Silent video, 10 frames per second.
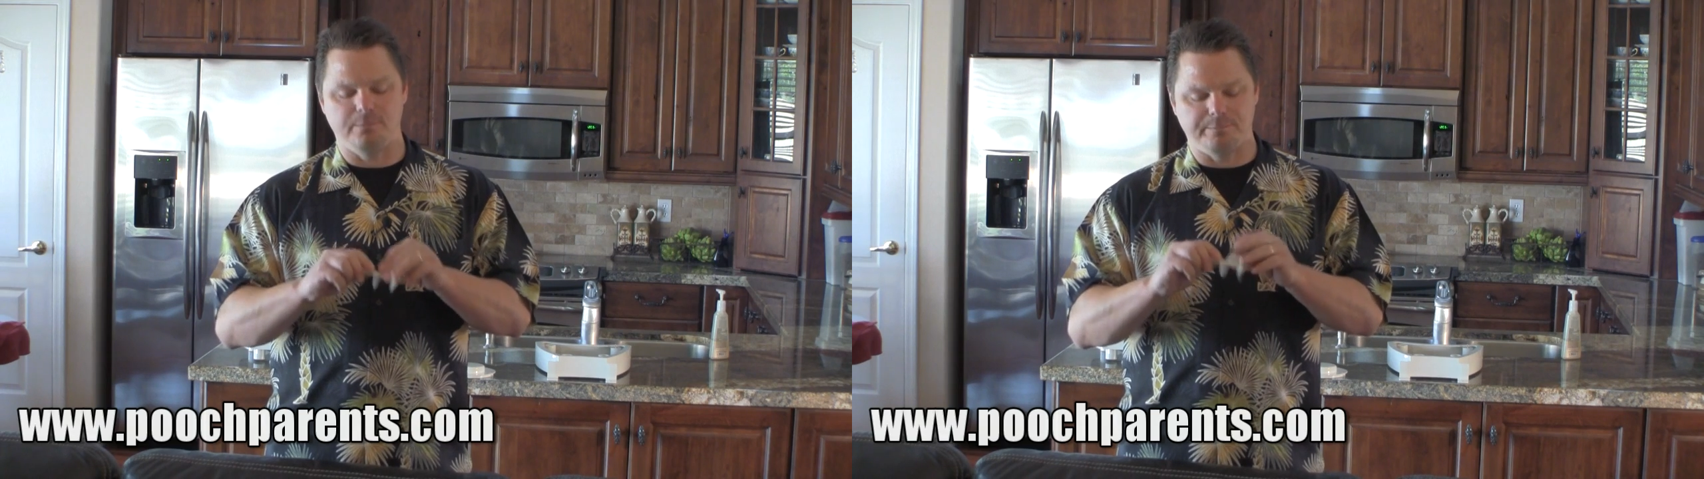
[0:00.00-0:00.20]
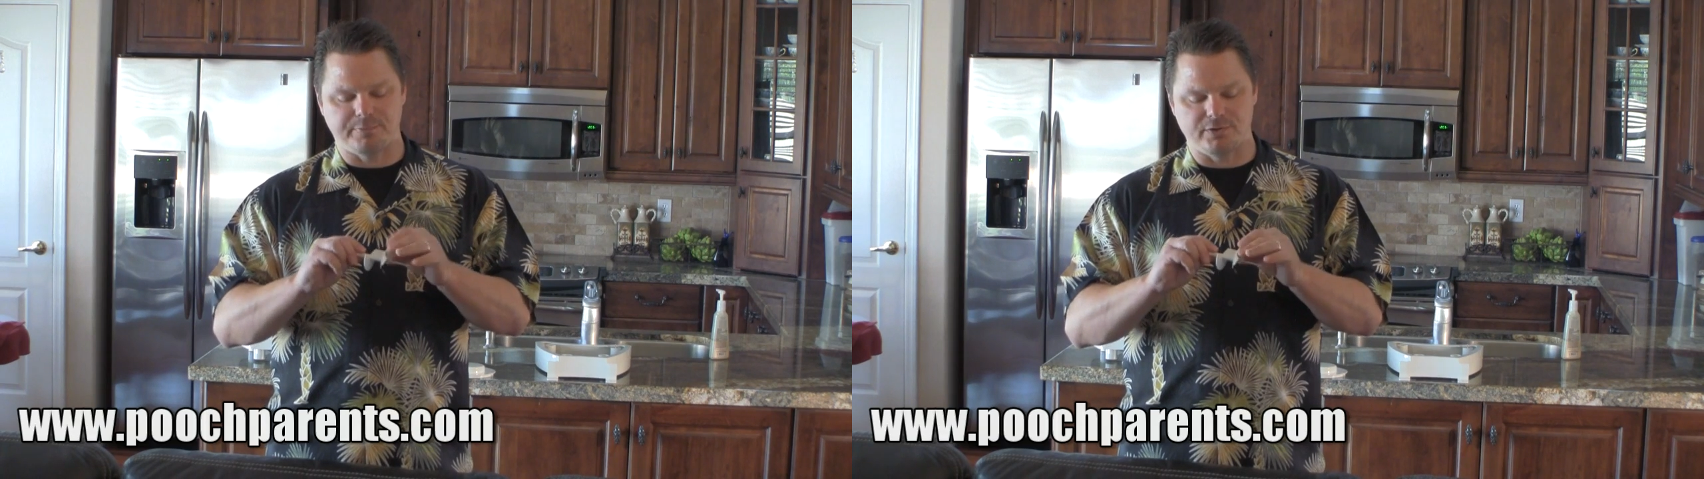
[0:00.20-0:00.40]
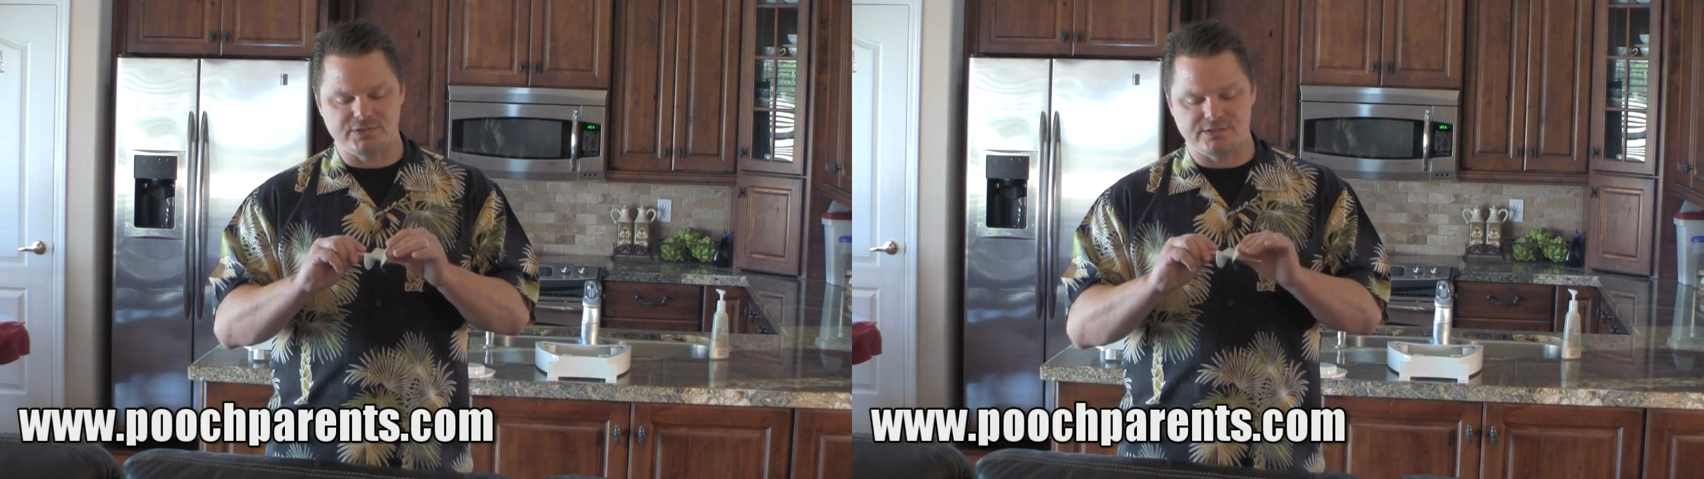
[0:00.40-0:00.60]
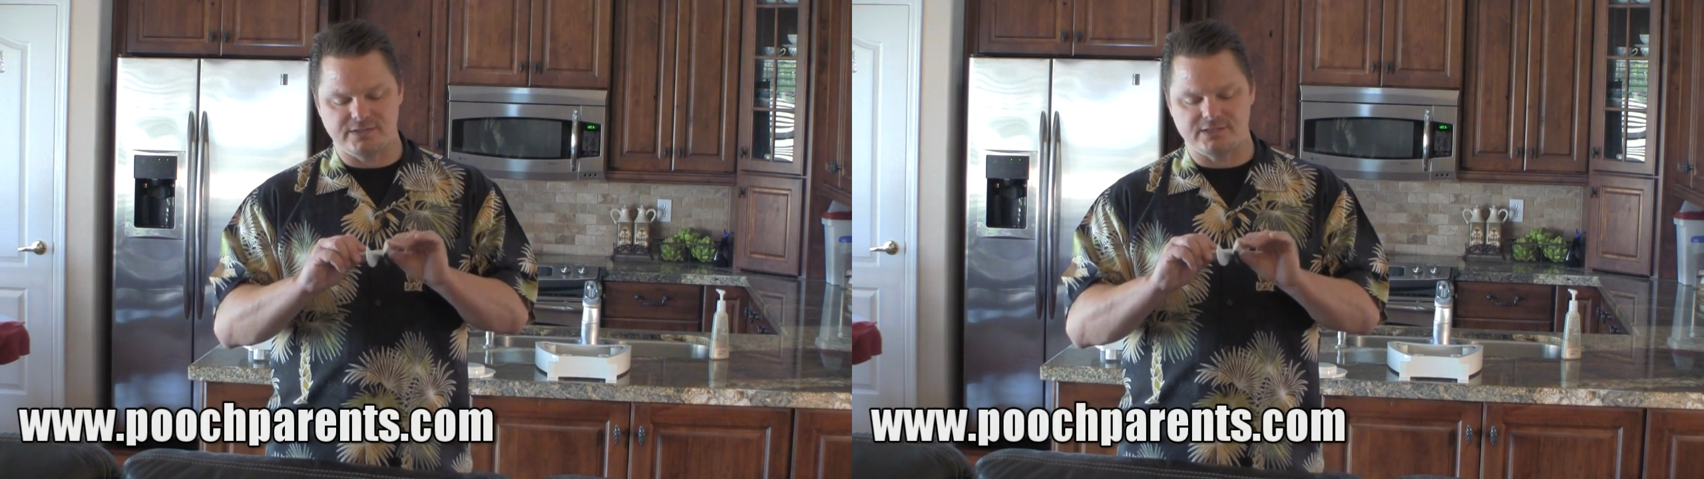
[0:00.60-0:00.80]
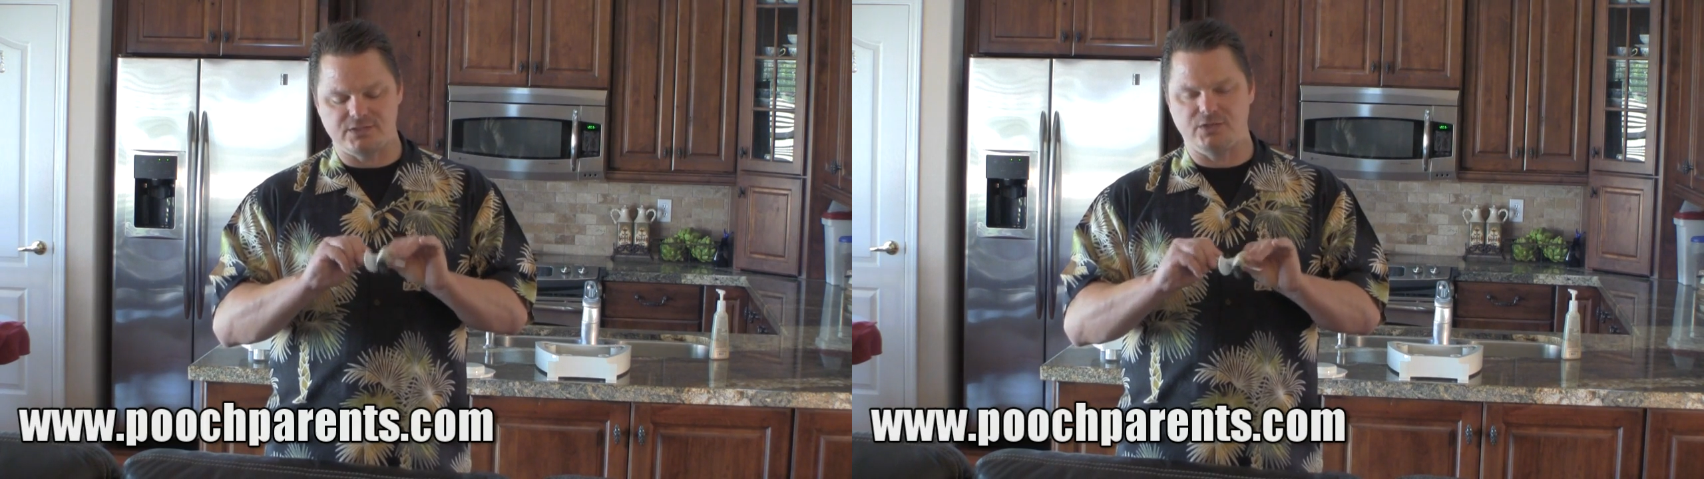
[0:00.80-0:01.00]
purchase
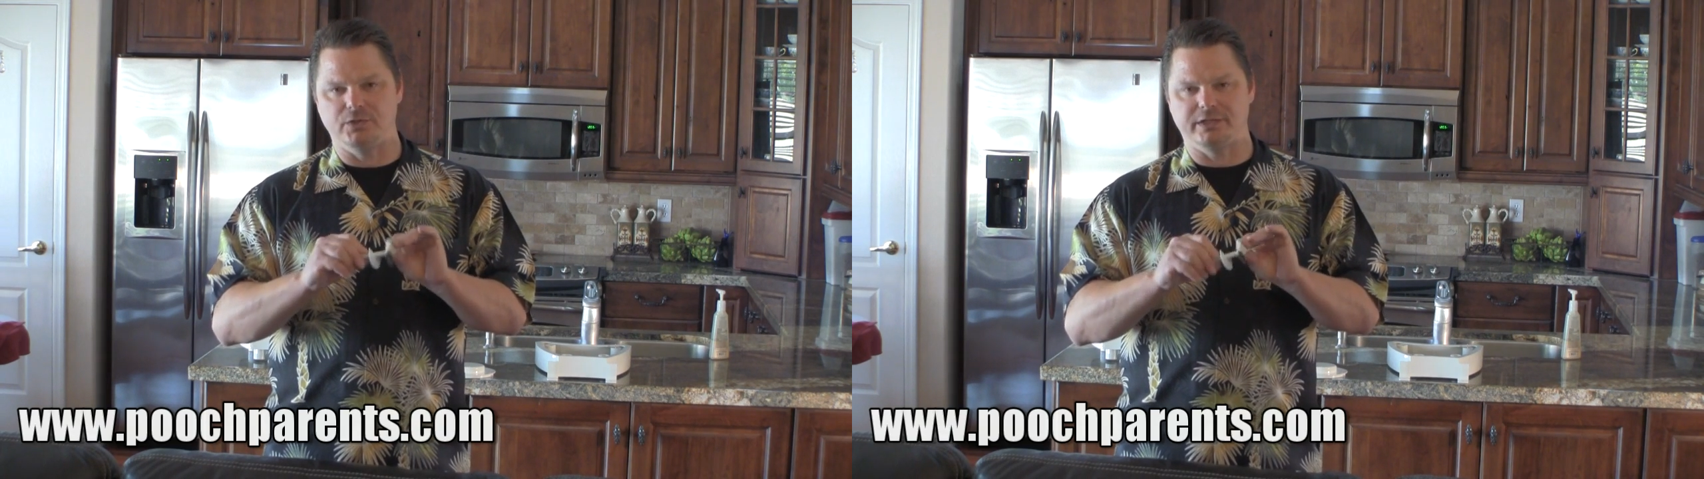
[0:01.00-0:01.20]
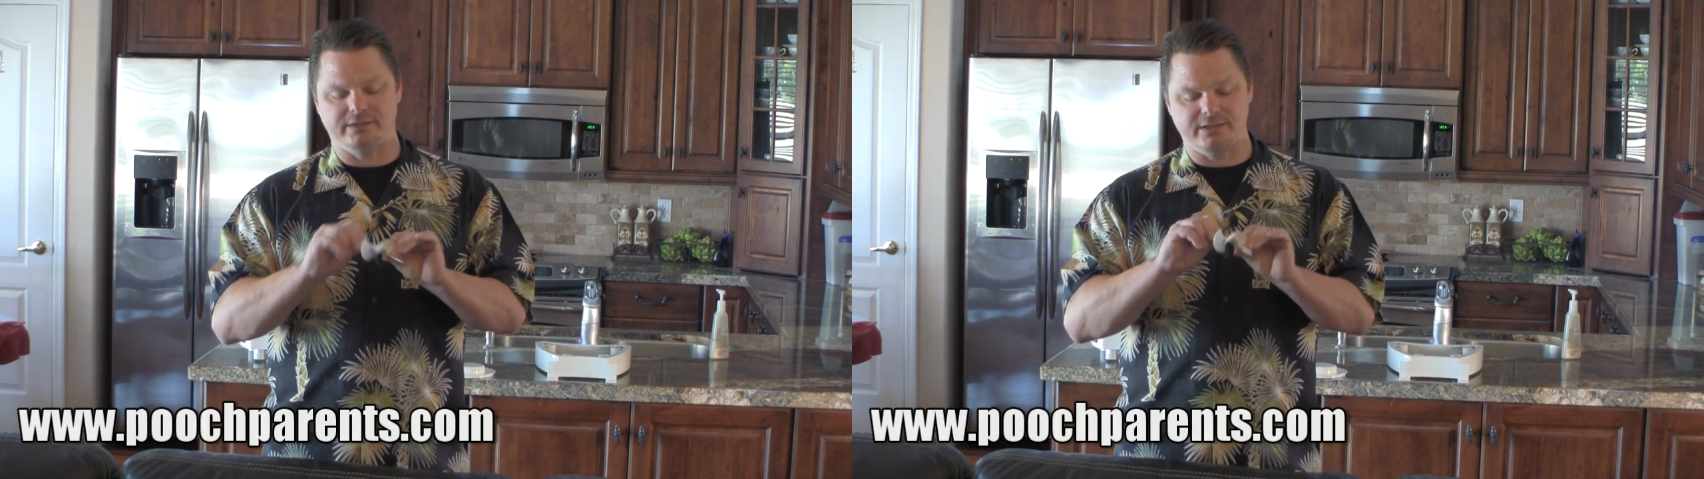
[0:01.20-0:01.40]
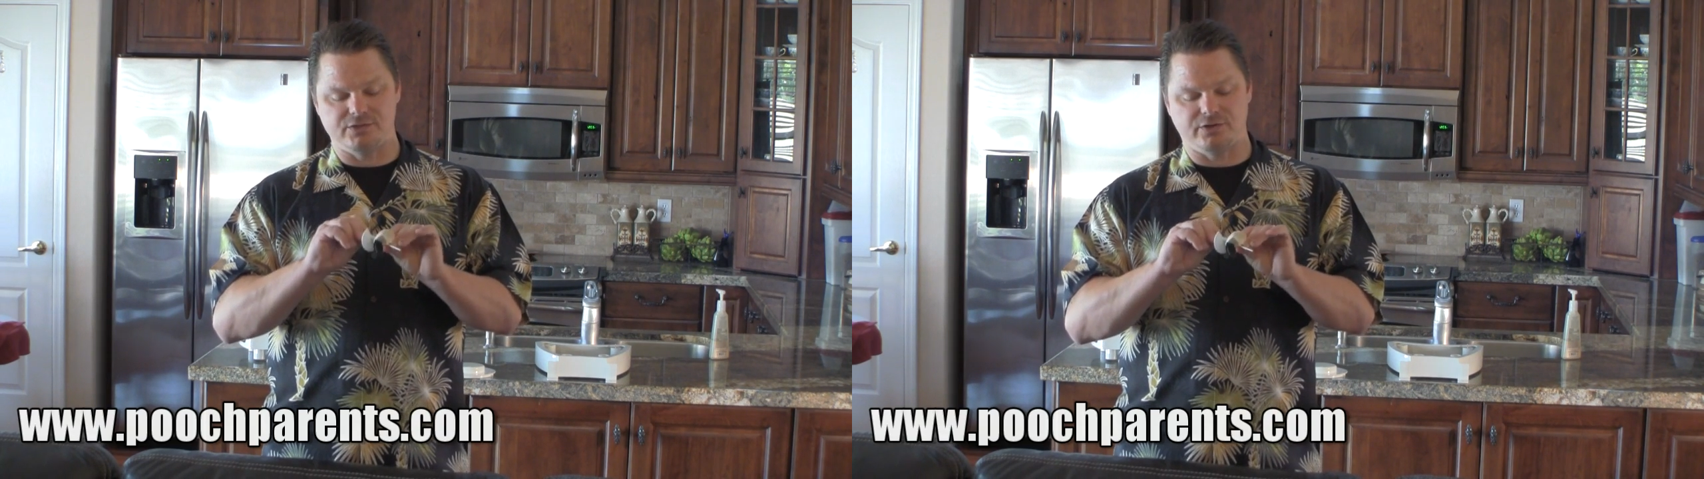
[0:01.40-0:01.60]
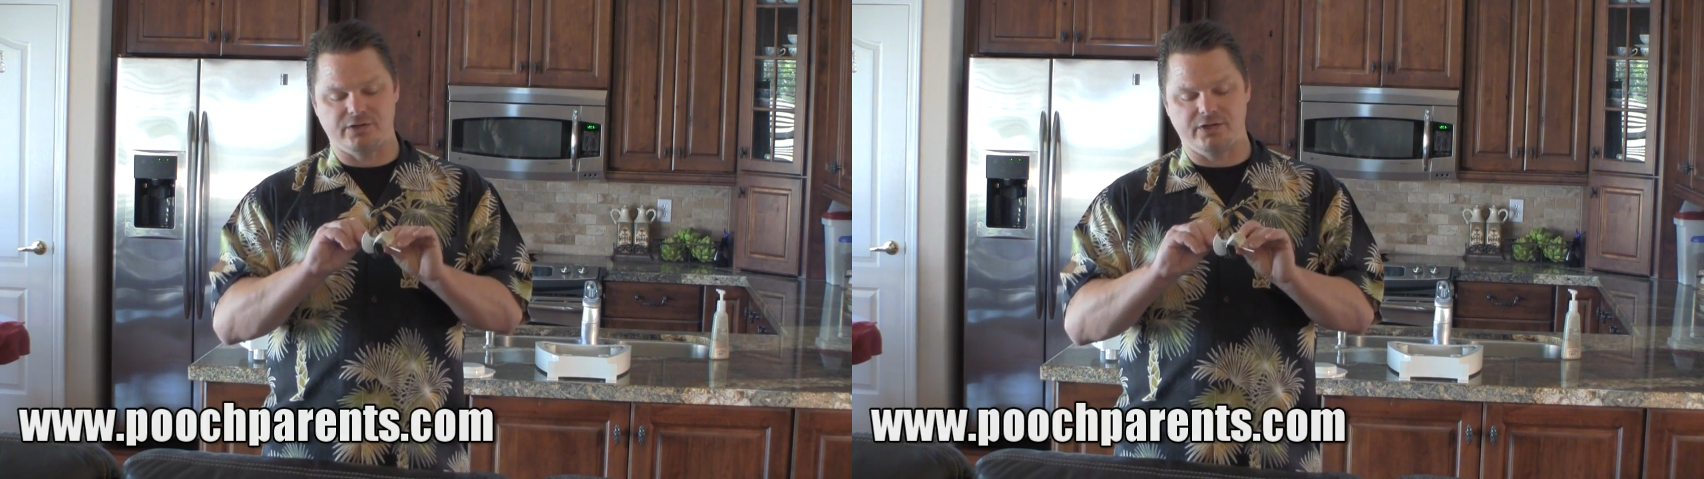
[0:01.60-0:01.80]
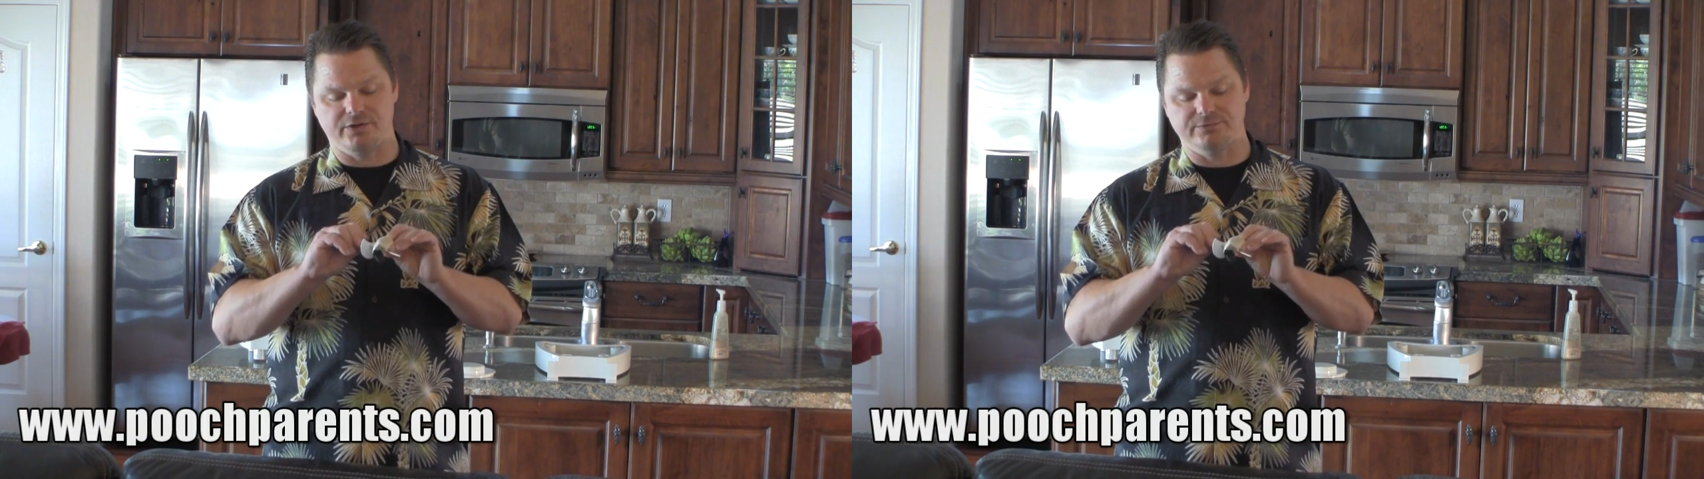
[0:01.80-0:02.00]
this and you look at this, you're
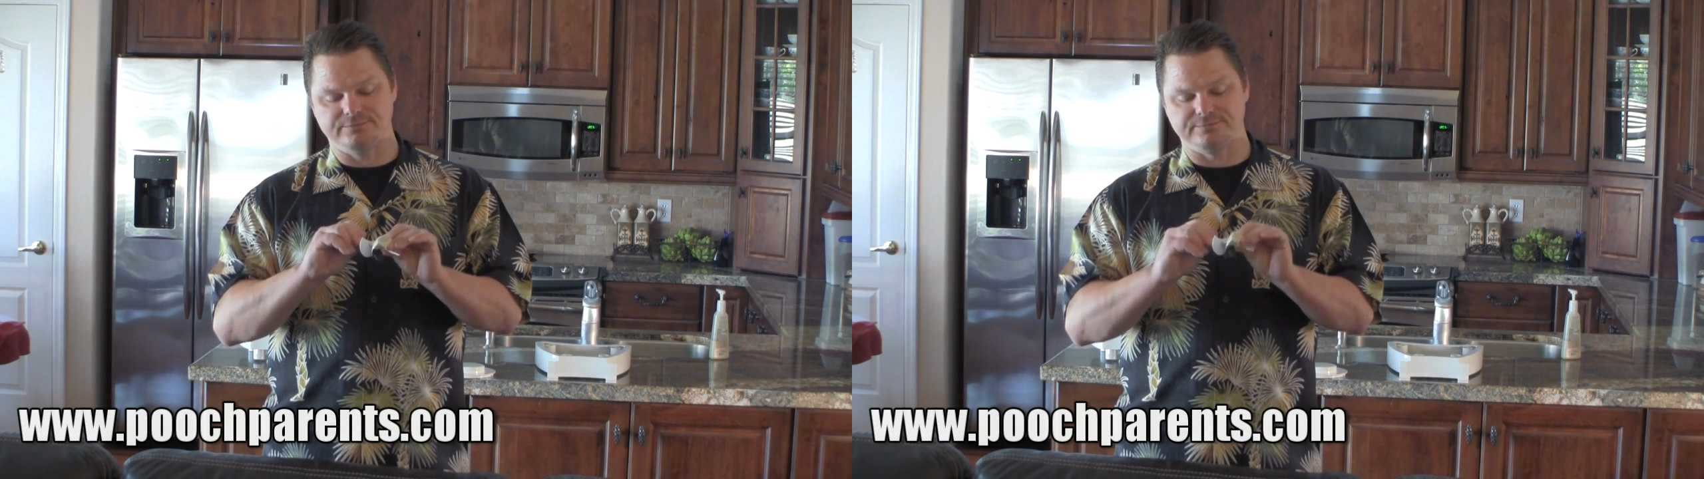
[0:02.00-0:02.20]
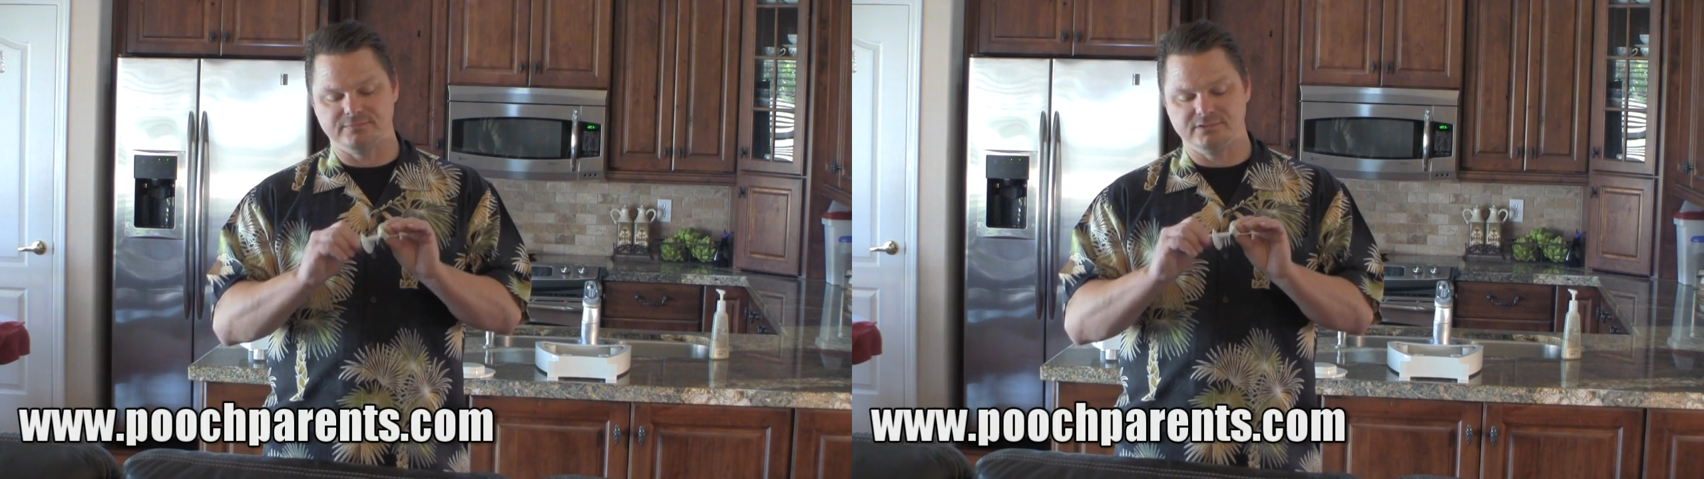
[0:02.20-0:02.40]
going to go,